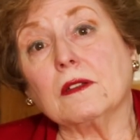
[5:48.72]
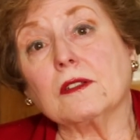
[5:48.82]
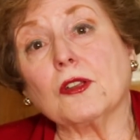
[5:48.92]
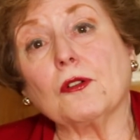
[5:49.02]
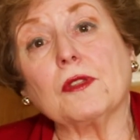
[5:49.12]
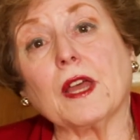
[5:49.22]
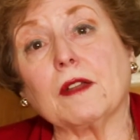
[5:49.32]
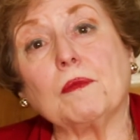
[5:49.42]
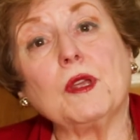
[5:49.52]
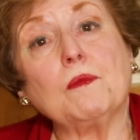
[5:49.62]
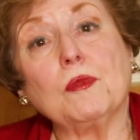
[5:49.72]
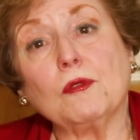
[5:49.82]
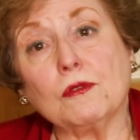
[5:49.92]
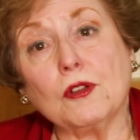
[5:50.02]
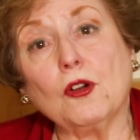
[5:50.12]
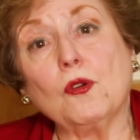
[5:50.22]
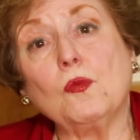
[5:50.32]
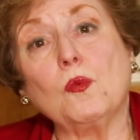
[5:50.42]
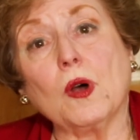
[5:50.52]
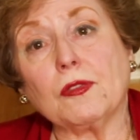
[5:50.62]
so that people know
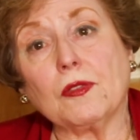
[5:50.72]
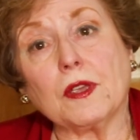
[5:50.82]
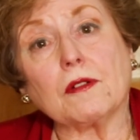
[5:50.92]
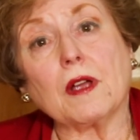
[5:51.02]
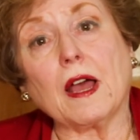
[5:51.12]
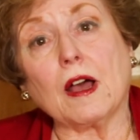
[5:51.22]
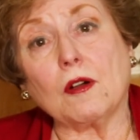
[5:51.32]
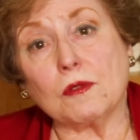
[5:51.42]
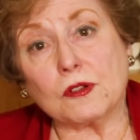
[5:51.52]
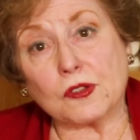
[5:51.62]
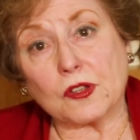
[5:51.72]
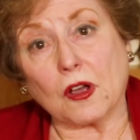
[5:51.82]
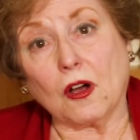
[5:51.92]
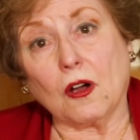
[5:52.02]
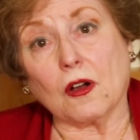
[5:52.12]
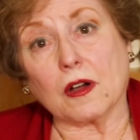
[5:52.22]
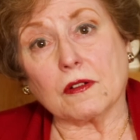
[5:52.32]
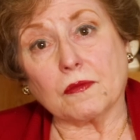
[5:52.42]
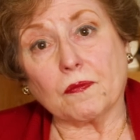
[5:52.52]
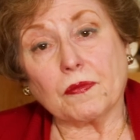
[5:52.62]
what their hours
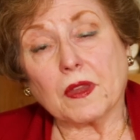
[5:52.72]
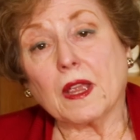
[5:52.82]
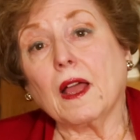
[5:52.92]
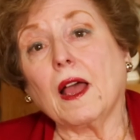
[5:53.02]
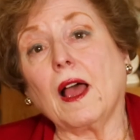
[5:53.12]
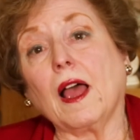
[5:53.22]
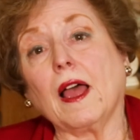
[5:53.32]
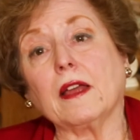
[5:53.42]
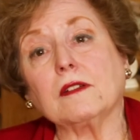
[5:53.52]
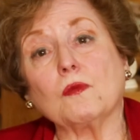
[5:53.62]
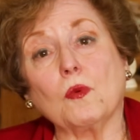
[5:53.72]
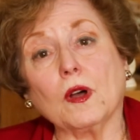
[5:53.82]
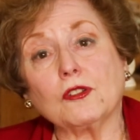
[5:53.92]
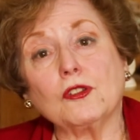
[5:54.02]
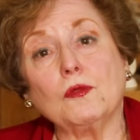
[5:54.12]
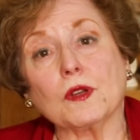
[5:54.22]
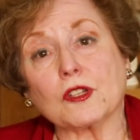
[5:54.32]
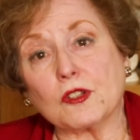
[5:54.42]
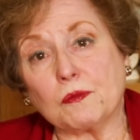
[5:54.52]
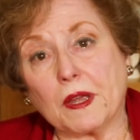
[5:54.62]
are and what to
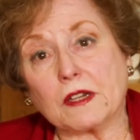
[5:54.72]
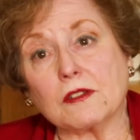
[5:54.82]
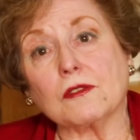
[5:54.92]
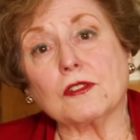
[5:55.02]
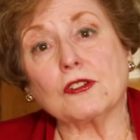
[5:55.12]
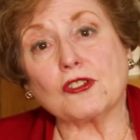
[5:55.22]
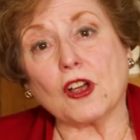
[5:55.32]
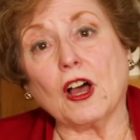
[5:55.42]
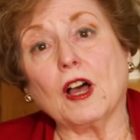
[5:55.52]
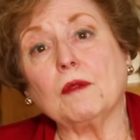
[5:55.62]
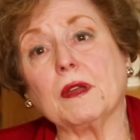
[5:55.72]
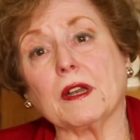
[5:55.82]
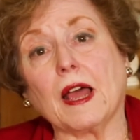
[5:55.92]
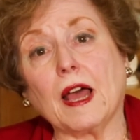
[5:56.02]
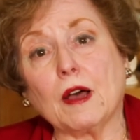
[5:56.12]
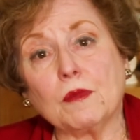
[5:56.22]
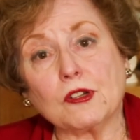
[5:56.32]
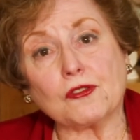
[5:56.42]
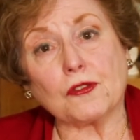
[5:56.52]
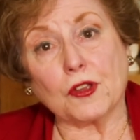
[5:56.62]
expect at the job and how
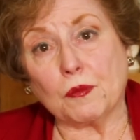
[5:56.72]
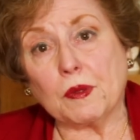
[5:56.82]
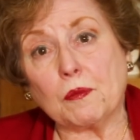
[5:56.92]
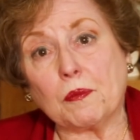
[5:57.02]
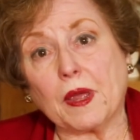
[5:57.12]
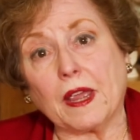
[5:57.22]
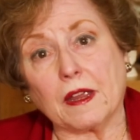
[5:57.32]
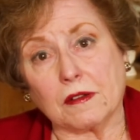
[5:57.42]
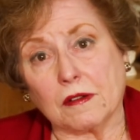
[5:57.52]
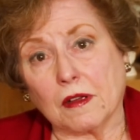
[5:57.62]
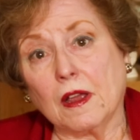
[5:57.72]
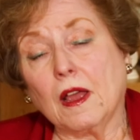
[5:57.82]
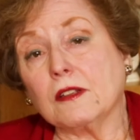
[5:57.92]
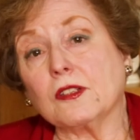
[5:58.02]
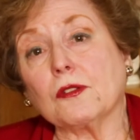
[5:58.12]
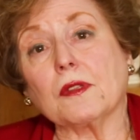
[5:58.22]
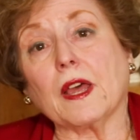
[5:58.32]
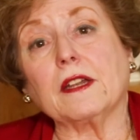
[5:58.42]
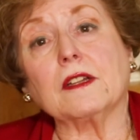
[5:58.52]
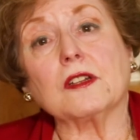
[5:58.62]
much they'll be paid, so
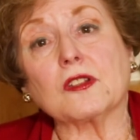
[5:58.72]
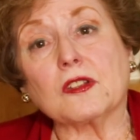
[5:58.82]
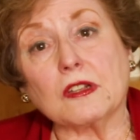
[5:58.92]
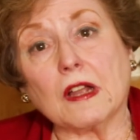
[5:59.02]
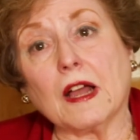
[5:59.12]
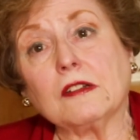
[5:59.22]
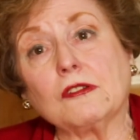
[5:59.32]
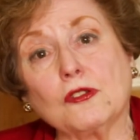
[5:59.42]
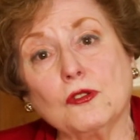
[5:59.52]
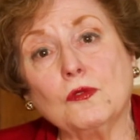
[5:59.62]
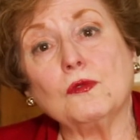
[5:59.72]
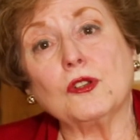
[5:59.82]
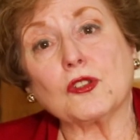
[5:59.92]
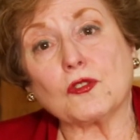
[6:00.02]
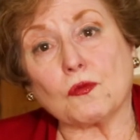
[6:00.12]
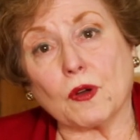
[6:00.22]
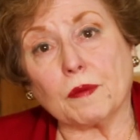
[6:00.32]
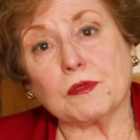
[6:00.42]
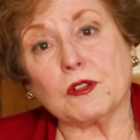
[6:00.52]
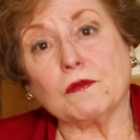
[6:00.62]
that it is not too
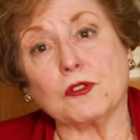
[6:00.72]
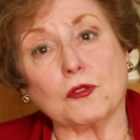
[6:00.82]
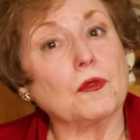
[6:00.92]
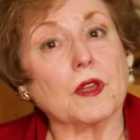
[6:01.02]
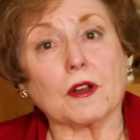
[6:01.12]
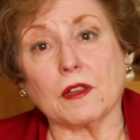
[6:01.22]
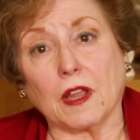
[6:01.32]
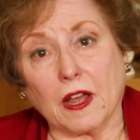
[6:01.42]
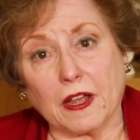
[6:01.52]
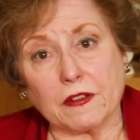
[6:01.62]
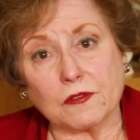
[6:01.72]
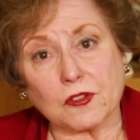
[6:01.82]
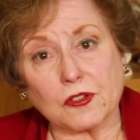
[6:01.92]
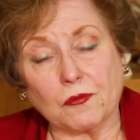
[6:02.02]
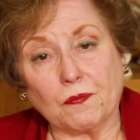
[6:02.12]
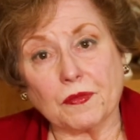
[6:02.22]
disruptive to their lives.